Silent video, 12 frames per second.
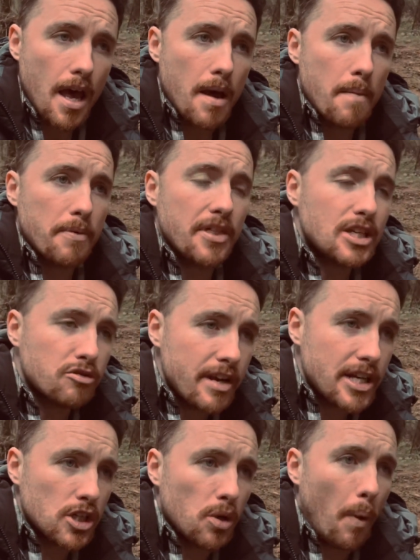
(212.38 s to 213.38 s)
But this
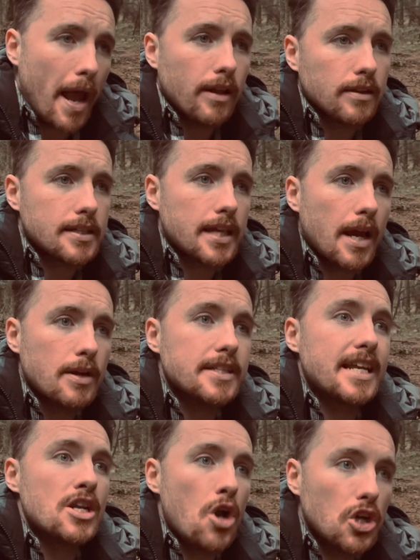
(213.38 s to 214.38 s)
region of Wales
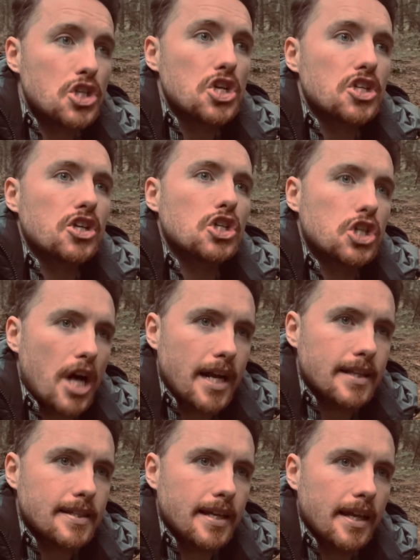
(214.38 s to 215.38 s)
did not just
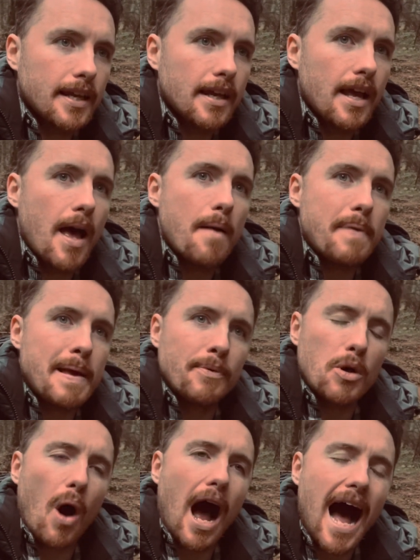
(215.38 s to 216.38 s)
attract people that
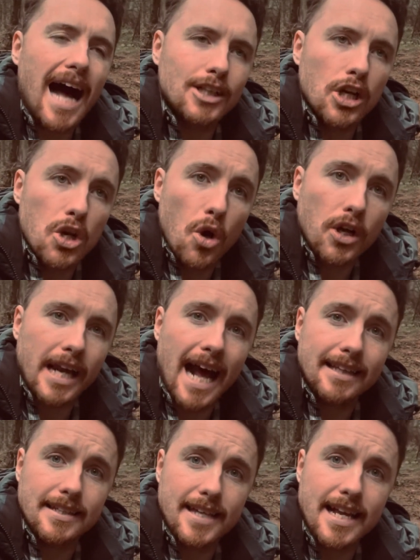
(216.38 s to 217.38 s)
were hard on luck and
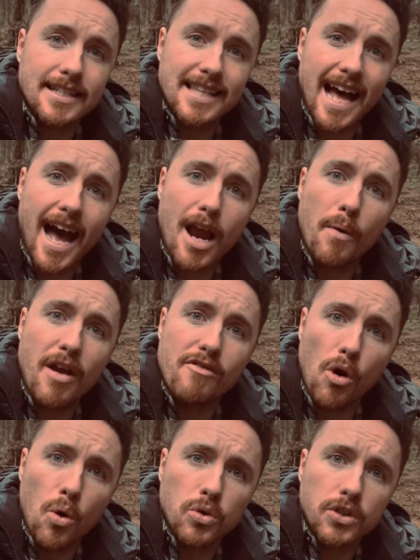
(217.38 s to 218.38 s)
had to take to the highway
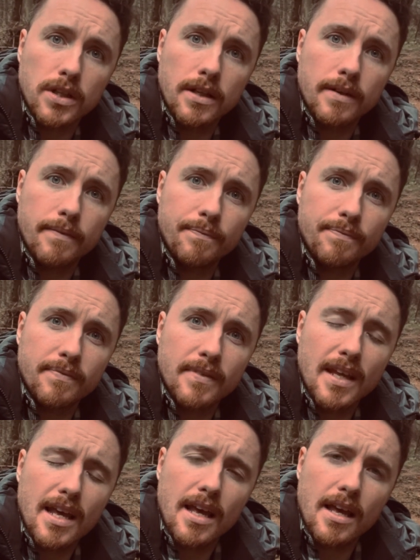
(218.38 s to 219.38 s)
road.
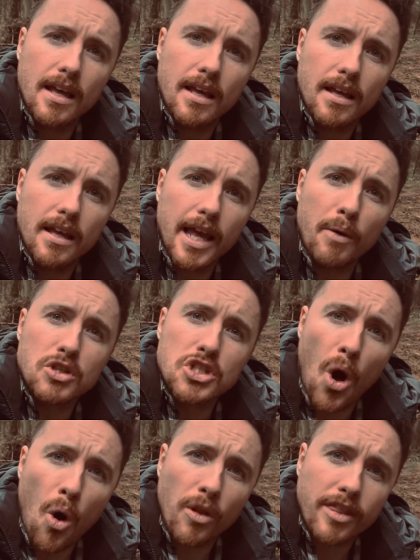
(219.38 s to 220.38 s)
It was
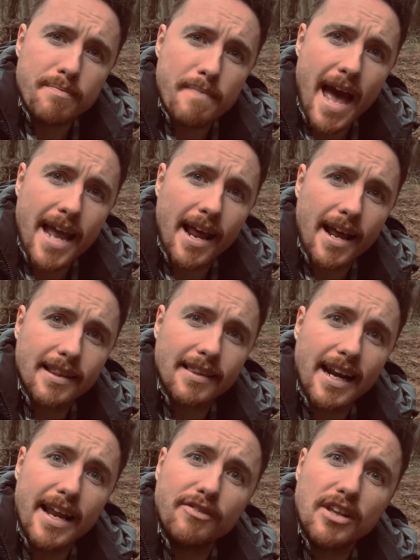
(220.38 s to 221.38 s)
known that the men
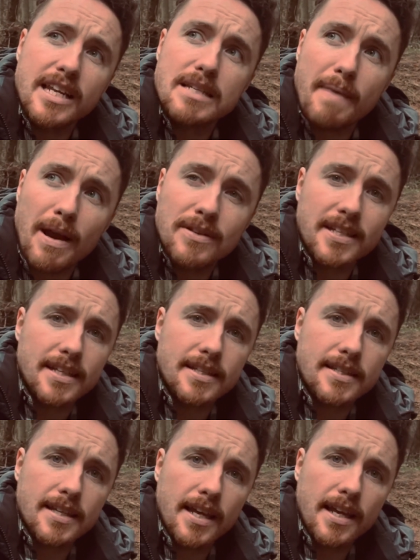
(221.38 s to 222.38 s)
that lived in these
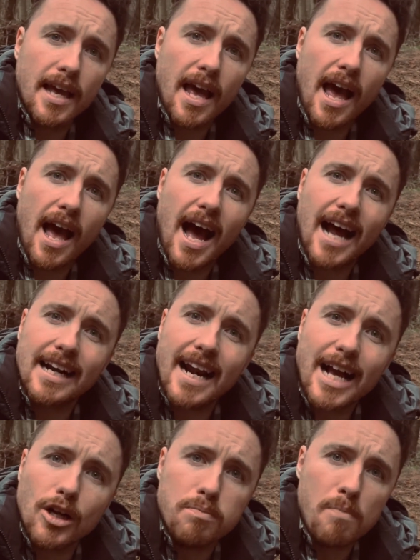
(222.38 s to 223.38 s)
mountains had a
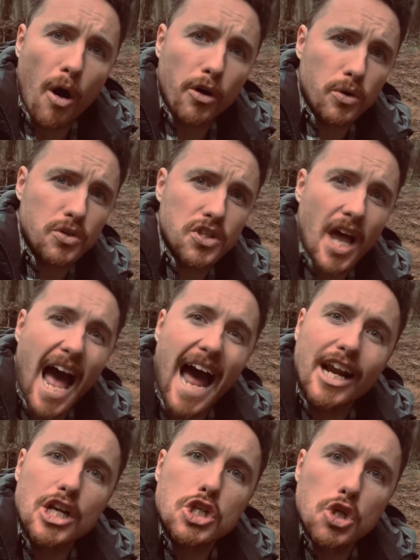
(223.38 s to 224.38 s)
lack of morals and
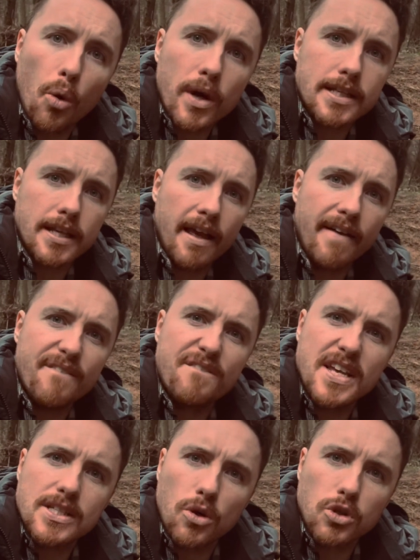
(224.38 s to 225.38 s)
enjoyed
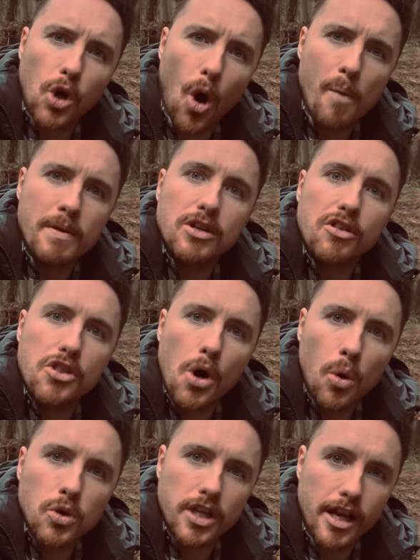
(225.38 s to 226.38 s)
physical torment of
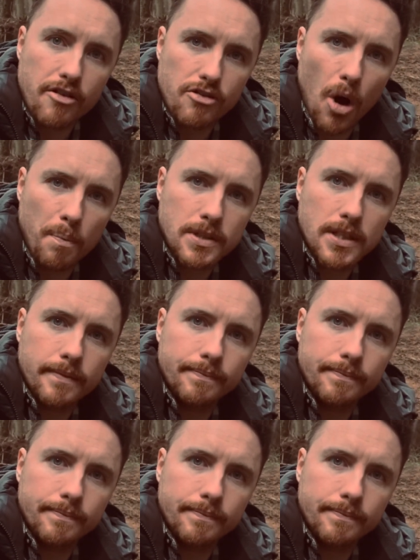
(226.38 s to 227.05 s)
those that they robbed.